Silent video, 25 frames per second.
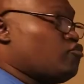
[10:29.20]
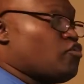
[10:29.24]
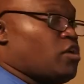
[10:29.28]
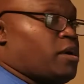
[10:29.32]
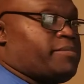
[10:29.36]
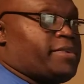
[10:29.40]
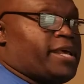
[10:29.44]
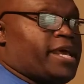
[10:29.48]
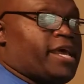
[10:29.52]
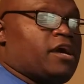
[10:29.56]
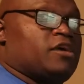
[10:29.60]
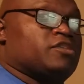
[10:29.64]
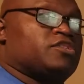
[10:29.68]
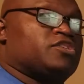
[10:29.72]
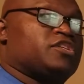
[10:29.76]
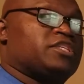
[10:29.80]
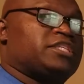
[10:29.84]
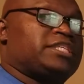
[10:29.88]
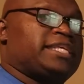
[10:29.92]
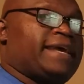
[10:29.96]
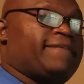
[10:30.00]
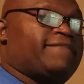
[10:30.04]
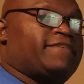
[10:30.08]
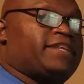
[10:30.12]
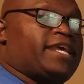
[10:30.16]
dropped down to
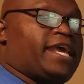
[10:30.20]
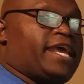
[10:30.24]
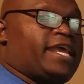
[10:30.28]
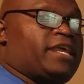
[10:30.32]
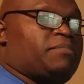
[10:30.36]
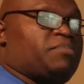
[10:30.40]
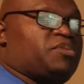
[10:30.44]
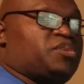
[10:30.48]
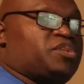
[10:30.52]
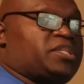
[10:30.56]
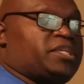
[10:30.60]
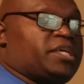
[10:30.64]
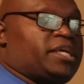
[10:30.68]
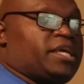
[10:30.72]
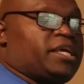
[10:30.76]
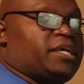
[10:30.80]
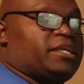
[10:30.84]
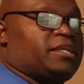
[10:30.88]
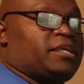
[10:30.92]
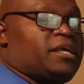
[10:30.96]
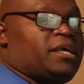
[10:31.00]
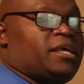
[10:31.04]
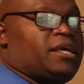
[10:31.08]
78%.